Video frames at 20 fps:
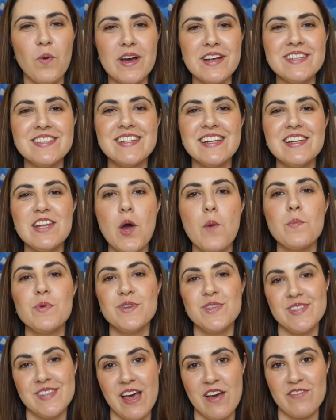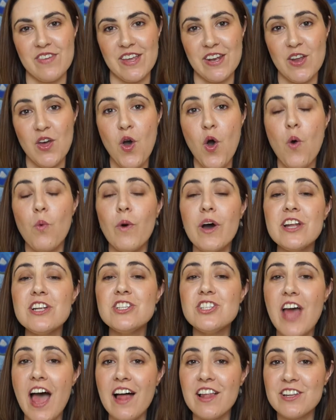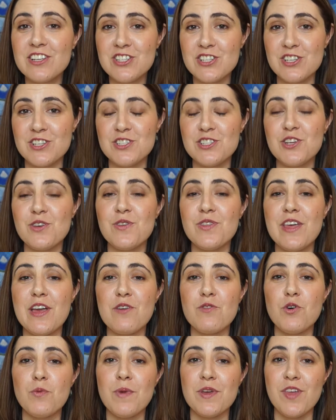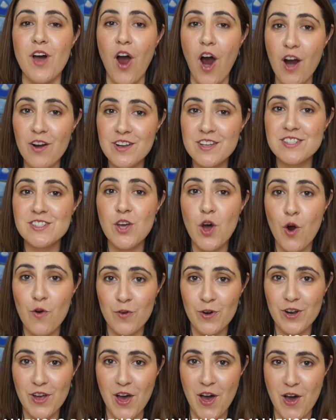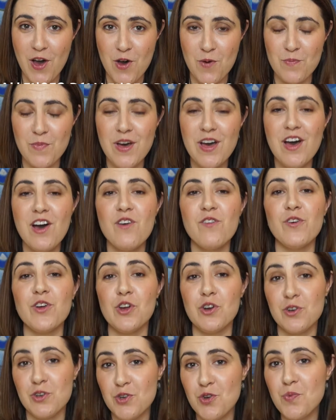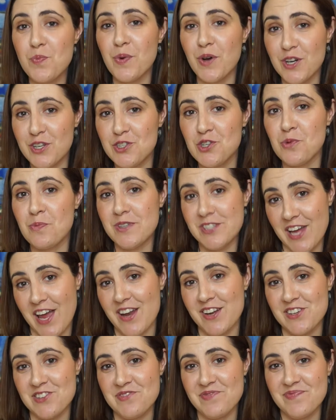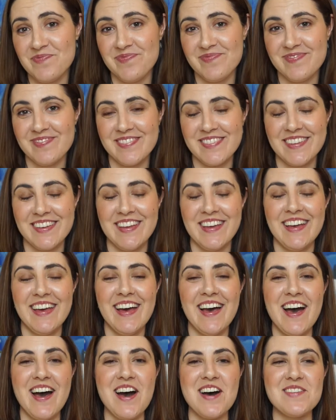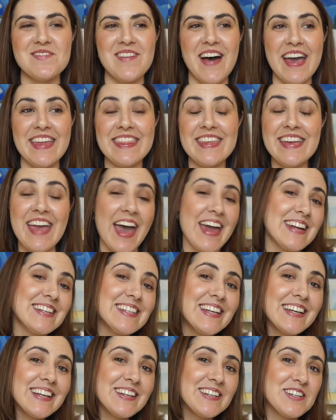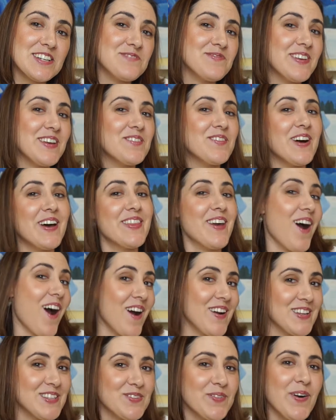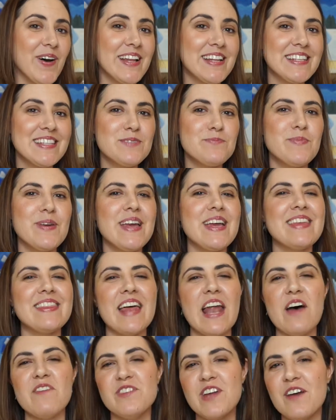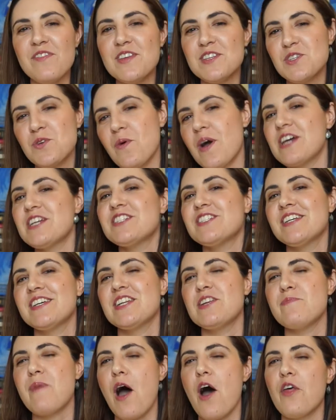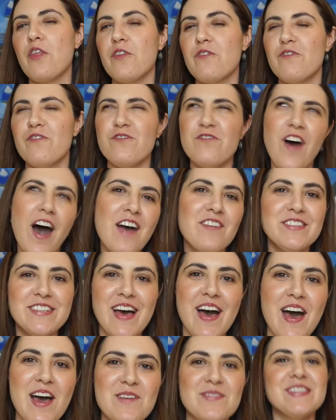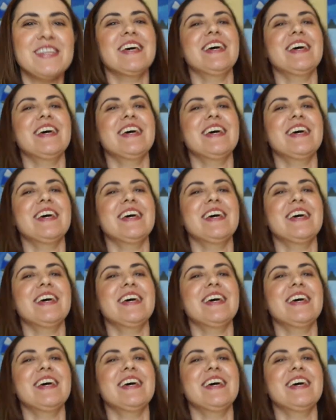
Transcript: Question number 7. What challenges do you think will be the hardest to overcome for your new BookTube channel? I think editing could be one of the hardest ones, being that I've done this question about 5 times